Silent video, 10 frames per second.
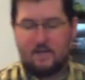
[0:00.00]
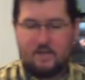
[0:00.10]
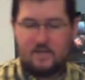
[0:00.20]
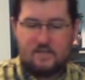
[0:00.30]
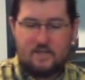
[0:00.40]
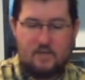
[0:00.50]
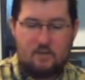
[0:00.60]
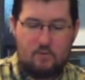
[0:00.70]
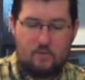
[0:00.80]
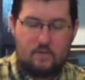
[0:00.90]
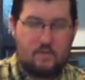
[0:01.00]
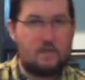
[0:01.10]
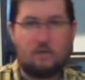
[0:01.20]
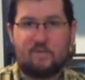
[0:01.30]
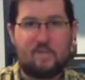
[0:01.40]
is that you
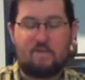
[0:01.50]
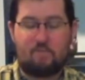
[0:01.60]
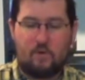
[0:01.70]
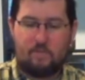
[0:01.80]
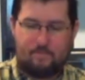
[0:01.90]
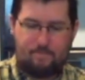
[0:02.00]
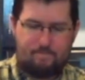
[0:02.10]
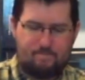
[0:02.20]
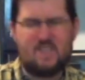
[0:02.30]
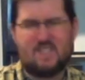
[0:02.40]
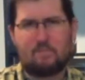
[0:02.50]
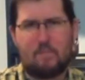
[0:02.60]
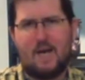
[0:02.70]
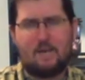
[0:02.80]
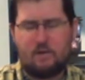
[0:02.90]
don't have to pay for it. It says
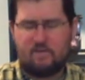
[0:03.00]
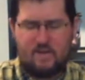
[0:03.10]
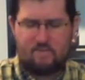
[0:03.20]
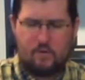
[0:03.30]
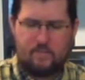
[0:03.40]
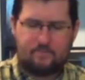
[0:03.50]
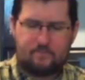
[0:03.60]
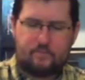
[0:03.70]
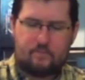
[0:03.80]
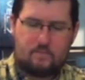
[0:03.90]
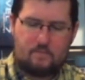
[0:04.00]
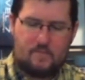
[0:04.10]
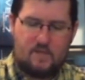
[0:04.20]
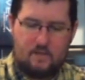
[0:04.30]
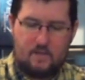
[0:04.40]
buy, but you don't have to pay for it.
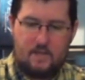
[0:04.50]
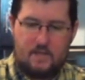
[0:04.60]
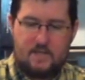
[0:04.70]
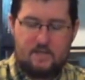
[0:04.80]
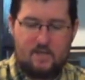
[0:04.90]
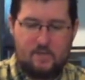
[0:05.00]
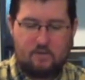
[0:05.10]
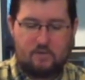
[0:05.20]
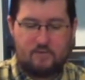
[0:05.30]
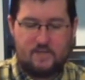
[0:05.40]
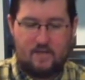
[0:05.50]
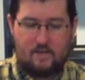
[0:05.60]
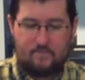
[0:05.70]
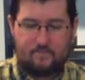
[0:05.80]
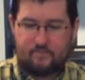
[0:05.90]
You take the top card of the drink deck,
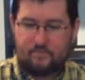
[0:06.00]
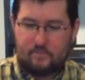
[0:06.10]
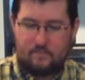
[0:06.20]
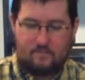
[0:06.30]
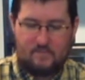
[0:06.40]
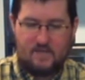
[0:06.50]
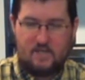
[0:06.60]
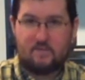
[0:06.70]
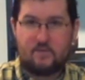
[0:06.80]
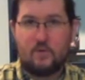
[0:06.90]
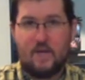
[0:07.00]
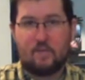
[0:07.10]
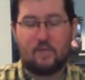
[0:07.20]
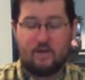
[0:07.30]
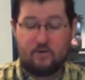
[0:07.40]
and you give it to any
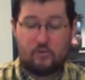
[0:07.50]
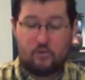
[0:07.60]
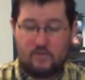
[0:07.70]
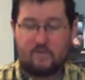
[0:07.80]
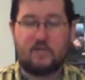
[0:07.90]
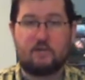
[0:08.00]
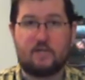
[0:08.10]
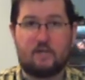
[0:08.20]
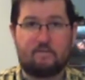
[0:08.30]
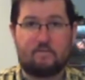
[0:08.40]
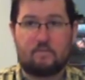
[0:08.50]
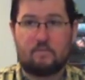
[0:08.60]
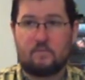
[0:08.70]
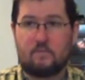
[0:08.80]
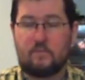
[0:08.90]
player. You could give it to yourself.
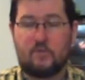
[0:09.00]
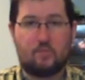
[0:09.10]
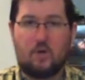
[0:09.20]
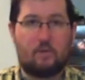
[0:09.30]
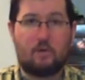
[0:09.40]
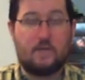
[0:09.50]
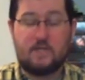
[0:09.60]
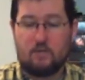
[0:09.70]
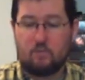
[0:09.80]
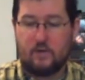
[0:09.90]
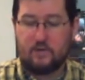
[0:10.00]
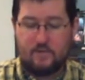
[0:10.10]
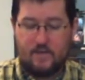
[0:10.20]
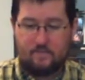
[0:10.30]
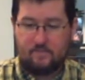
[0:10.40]
There's probably a reason you'd want to do
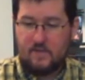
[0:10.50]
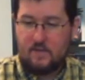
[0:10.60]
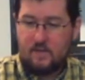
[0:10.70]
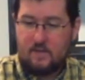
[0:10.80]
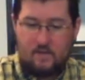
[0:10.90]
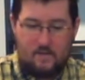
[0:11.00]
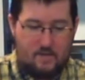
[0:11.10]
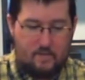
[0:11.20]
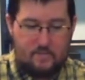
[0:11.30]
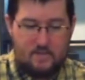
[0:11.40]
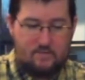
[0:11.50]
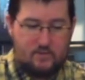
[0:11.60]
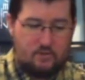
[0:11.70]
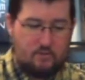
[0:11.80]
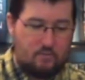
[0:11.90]
that. I'm going to give it
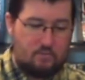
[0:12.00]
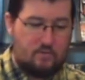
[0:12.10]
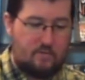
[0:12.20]
to